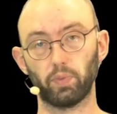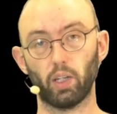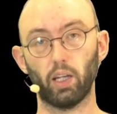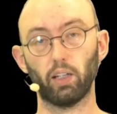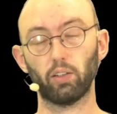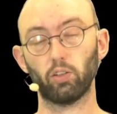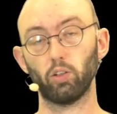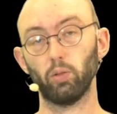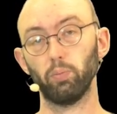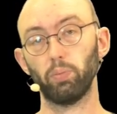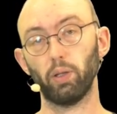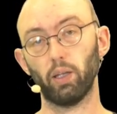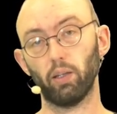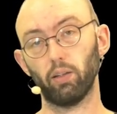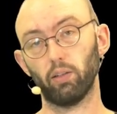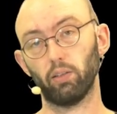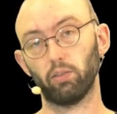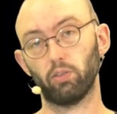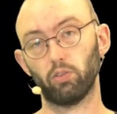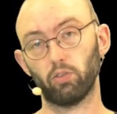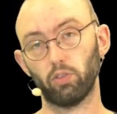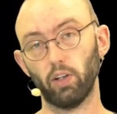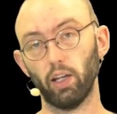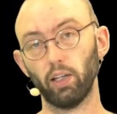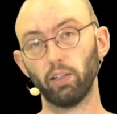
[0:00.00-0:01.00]

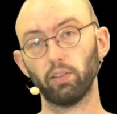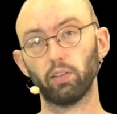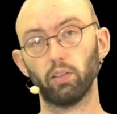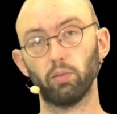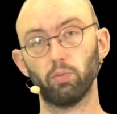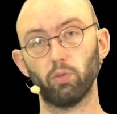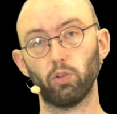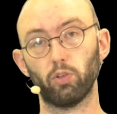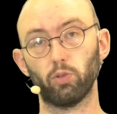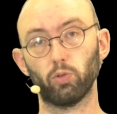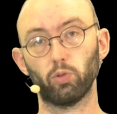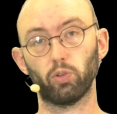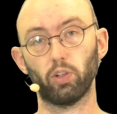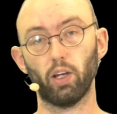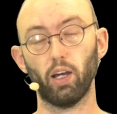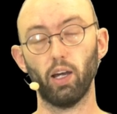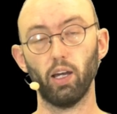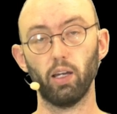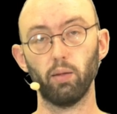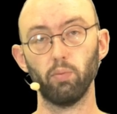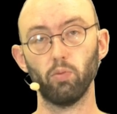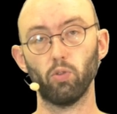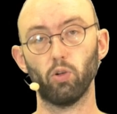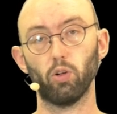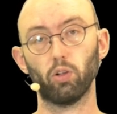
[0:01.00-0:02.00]
them through
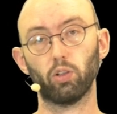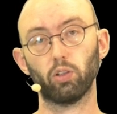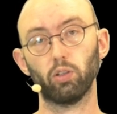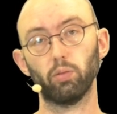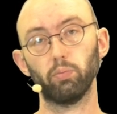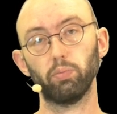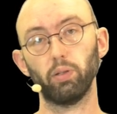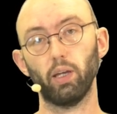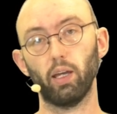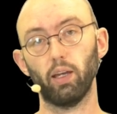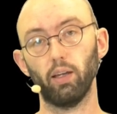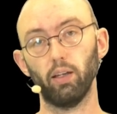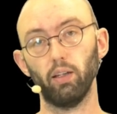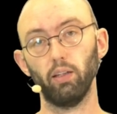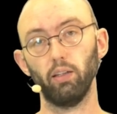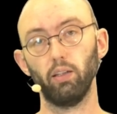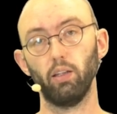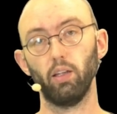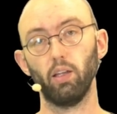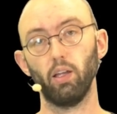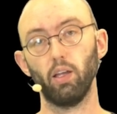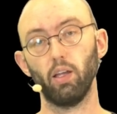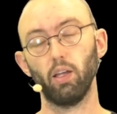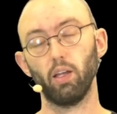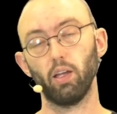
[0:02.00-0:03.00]
time or compare
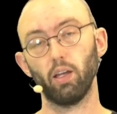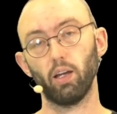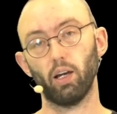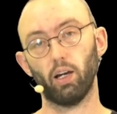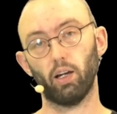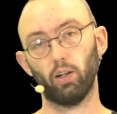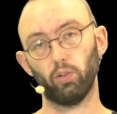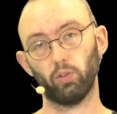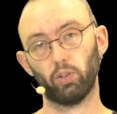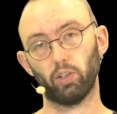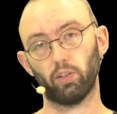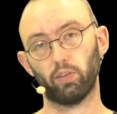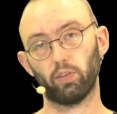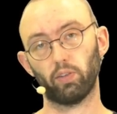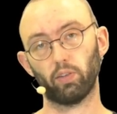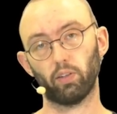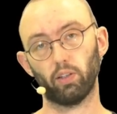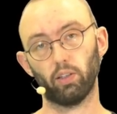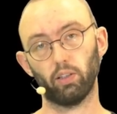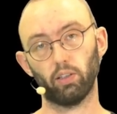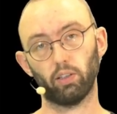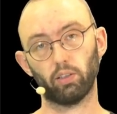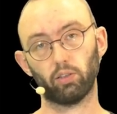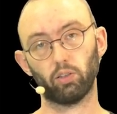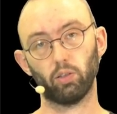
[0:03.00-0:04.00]
how this
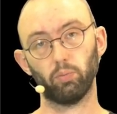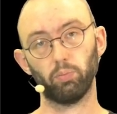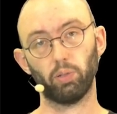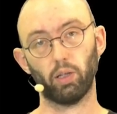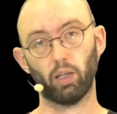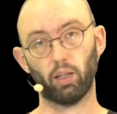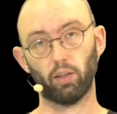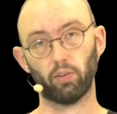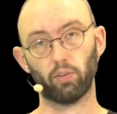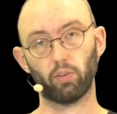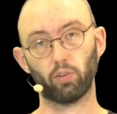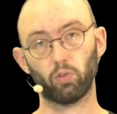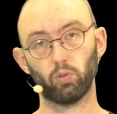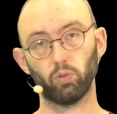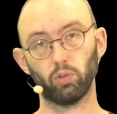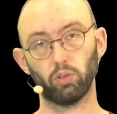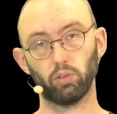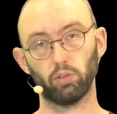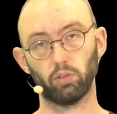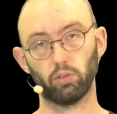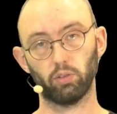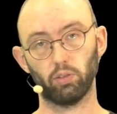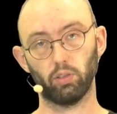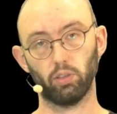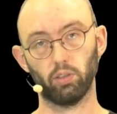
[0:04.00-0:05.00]
compares
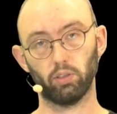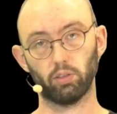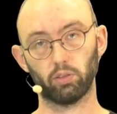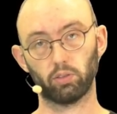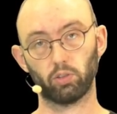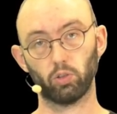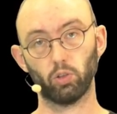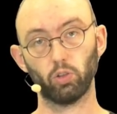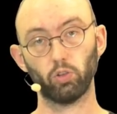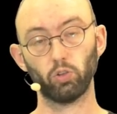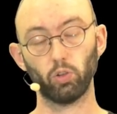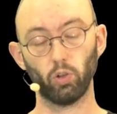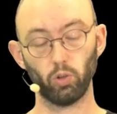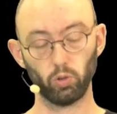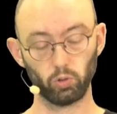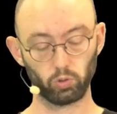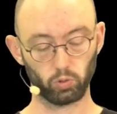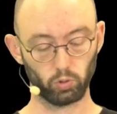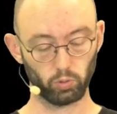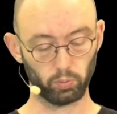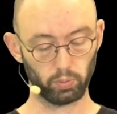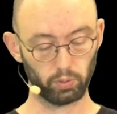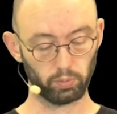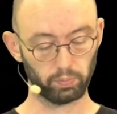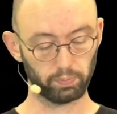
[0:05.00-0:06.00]
to a control
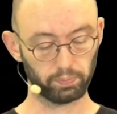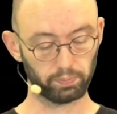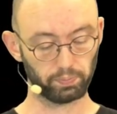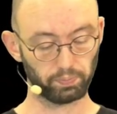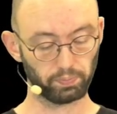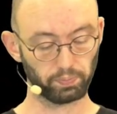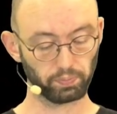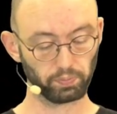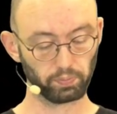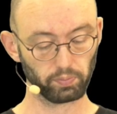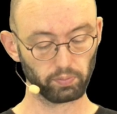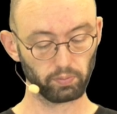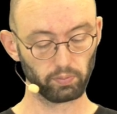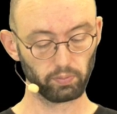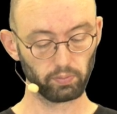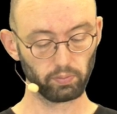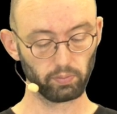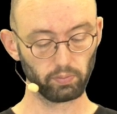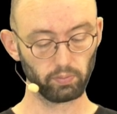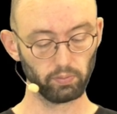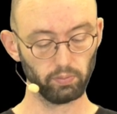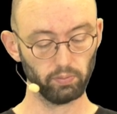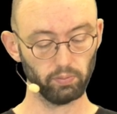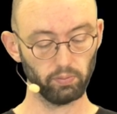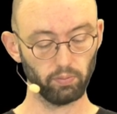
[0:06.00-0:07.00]
group.
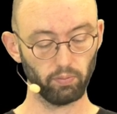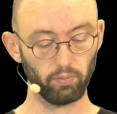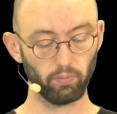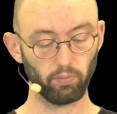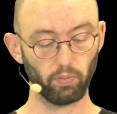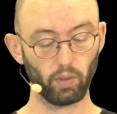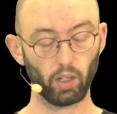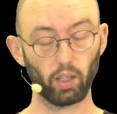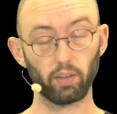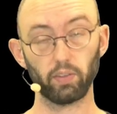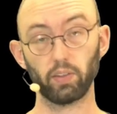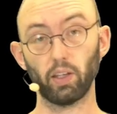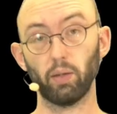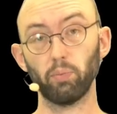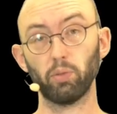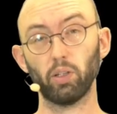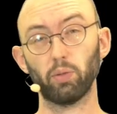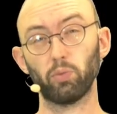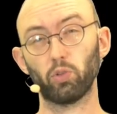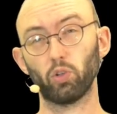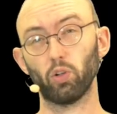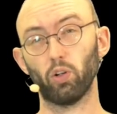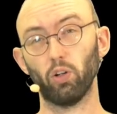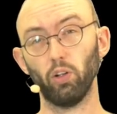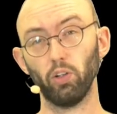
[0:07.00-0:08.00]

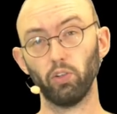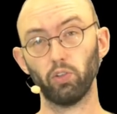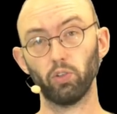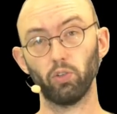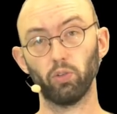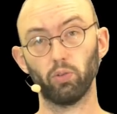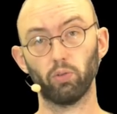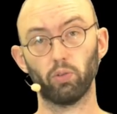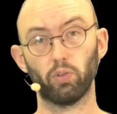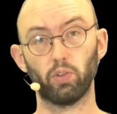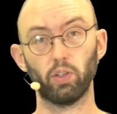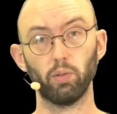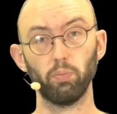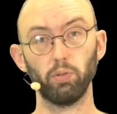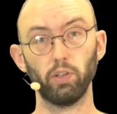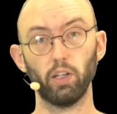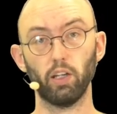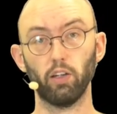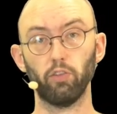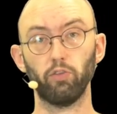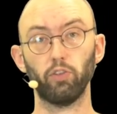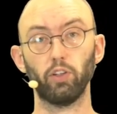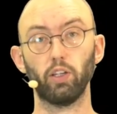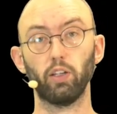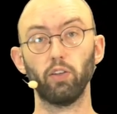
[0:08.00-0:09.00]
Sometimes you also simply
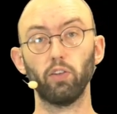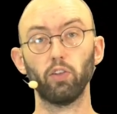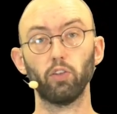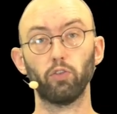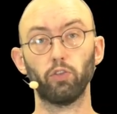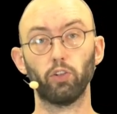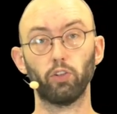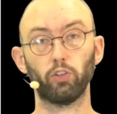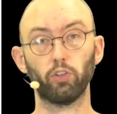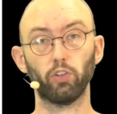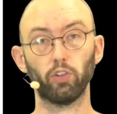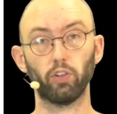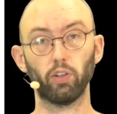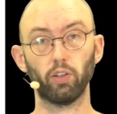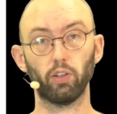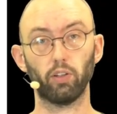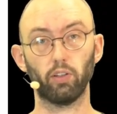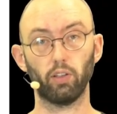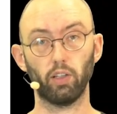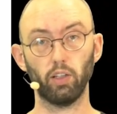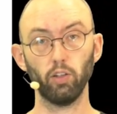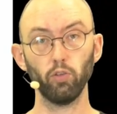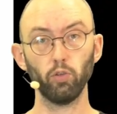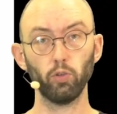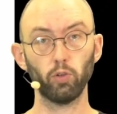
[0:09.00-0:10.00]
have insufficient
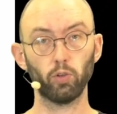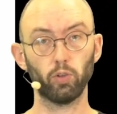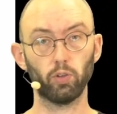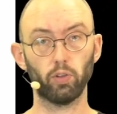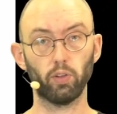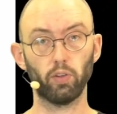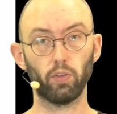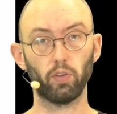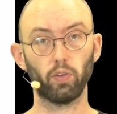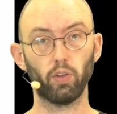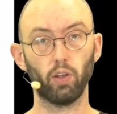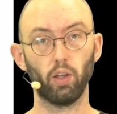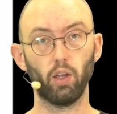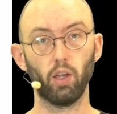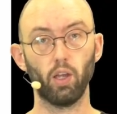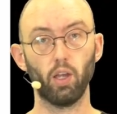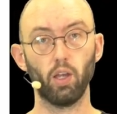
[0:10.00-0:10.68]
influence